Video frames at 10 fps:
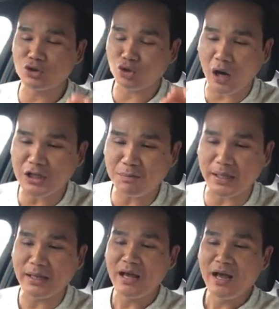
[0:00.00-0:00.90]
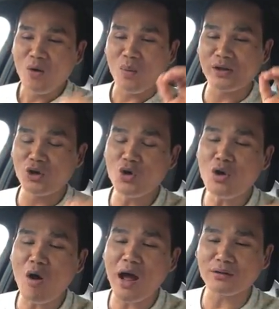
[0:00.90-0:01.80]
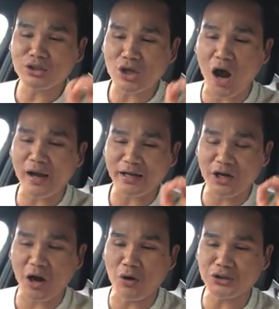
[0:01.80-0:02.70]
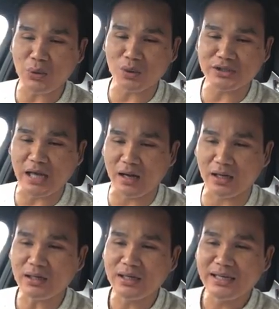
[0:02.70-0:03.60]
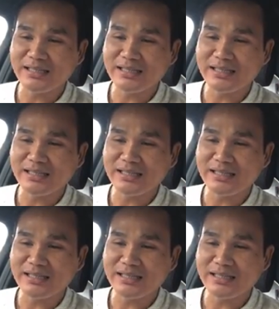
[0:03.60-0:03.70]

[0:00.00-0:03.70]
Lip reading: Trust me, when you know how to talk and negotiate with seller,